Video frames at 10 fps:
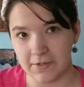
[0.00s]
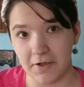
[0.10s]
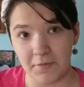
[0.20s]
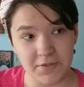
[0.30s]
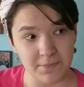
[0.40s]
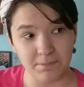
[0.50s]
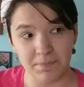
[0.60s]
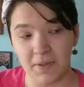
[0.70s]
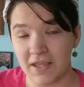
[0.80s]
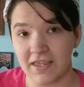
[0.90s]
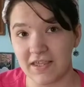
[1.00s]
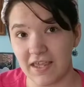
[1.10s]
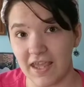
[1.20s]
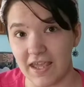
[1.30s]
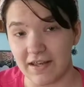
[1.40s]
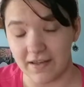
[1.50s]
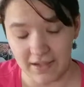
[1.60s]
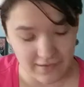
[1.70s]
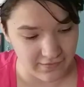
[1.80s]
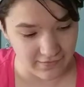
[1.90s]
You know, I was a picky kid,
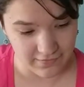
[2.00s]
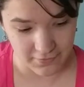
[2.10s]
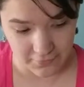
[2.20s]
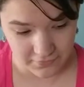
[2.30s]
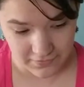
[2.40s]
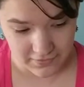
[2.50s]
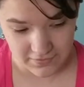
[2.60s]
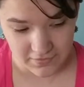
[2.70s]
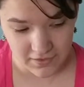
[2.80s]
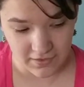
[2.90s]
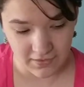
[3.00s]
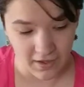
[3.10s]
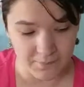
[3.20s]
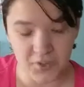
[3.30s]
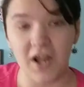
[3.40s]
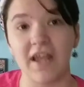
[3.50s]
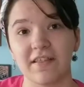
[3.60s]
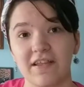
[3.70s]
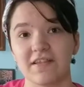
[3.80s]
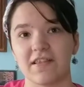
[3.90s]
and so to I'm
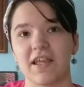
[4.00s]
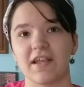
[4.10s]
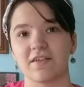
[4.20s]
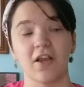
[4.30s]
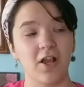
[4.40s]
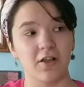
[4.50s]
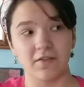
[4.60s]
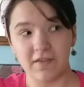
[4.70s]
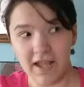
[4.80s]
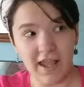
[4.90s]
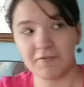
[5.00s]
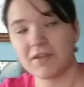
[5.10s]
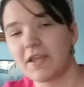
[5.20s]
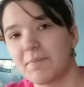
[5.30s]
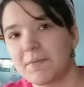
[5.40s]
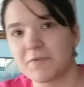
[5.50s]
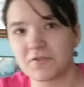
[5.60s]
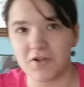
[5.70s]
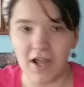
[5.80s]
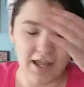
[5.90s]
trying these things that everyday people
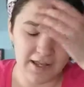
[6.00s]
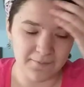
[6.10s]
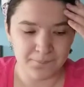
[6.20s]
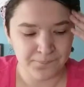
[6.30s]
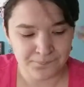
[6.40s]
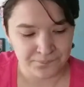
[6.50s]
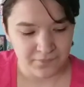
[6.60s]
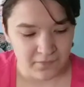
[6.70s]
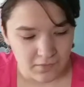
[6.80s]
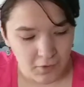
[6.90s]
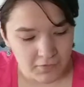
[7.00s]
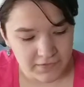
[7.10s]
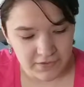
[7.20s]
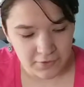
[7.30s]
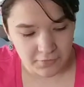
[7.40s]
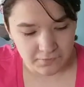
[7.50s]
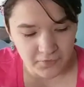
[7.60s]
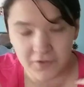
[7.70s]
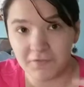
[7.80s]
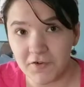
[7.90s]
try, uh, you know,
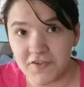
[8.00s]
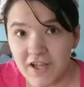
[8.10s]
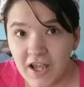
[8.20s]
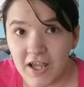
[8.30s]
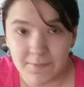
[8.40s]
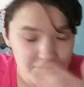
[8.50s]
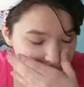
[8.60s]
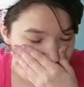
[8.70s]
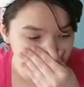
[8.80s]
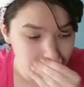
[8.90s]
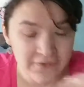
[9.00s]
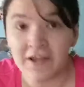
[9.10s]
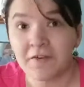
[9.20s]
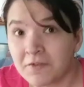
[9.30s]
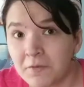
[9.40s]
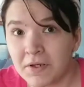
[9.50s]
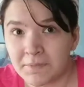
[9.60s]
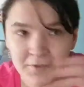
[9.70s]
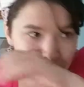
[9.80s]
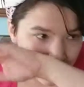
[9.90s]
for the first time. So, of course, I don't know what
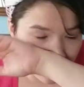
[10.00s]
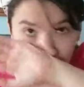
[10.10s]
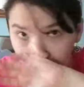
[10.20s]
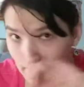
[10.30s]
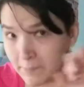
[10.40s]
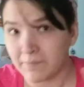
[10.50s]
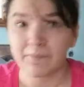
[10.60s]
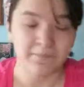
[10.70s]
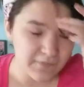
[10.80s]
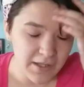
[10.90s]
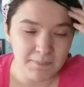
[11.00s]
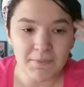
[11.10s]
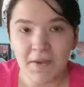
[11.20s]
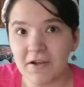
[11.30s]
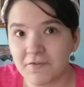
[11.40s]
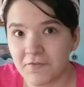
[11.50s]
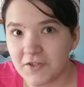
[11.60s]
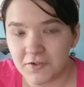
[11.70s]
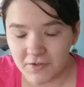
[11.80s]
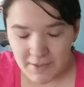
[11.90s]
I'm doing, but it'd be better for
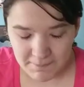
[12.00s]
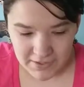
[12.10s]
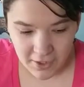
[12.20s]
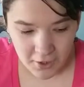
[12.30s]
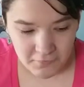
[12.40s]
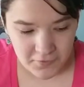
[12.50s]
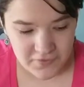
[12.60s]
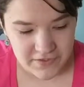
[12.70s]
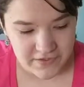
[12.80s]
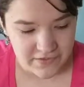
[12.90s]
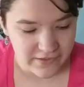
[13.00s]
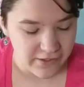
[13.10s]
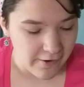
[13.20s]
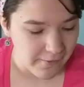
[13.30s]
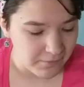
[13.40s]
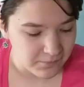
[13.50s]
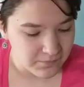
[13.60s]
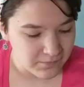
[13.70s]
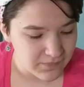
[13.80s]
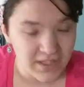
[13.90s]
you to let me know versus, you know,
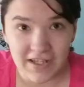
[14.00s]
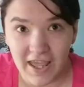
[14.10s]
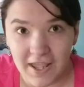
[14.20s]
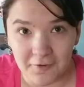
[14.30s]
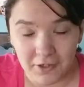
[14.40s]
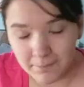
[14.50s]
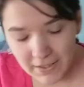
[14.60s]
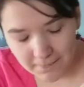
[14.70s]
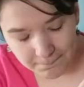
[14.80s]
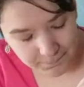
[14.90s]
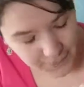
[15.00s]
getting angry at me.